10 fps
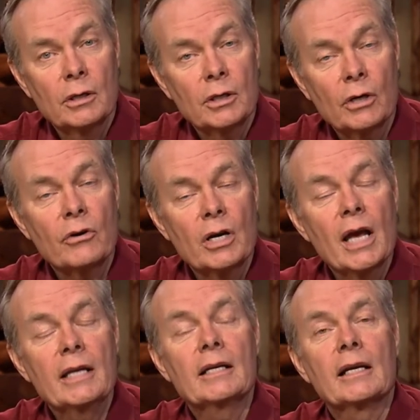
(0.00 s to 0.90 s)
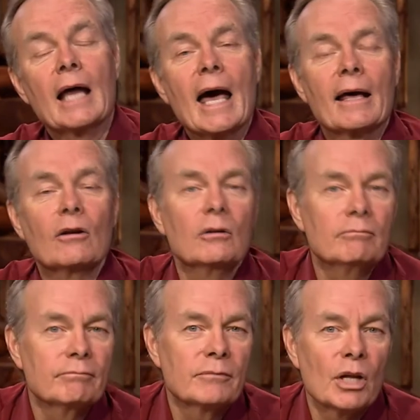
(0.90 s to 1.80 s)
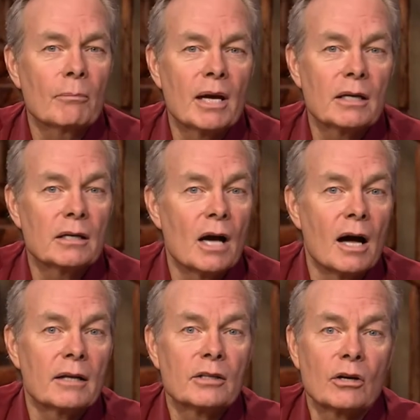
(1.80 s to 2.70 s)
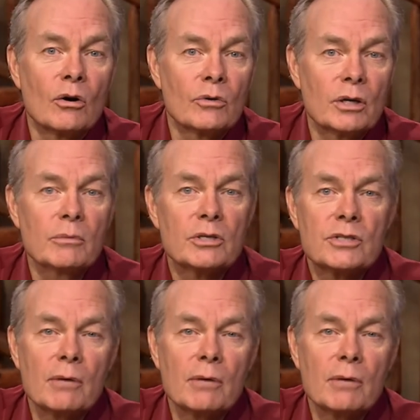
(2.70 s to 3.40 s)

They're creating an idol. They're making God in their own image.